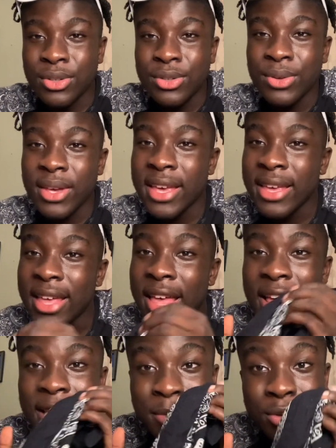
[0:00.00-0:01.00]
So, hey,
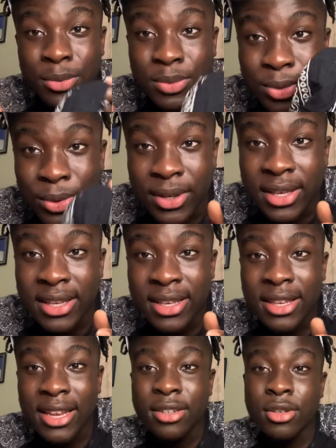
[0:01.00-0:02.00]
let me stop talking,
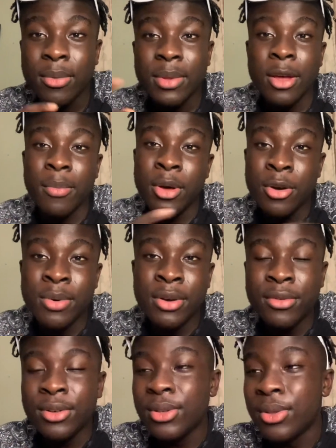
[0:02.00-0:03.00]
like, subscribe with that bell
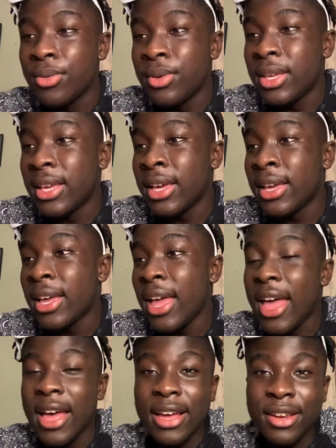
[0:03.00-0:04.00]
button, road to three K,
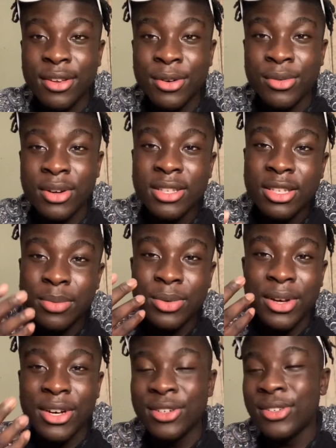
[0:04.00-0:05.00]
and yo, run this up to
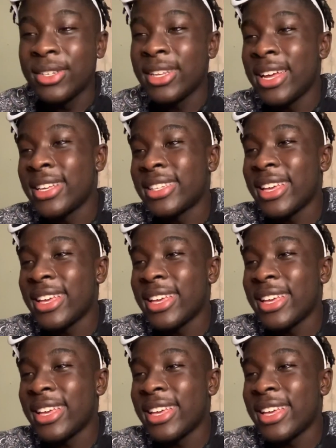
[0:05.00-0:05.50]
one hundred likes.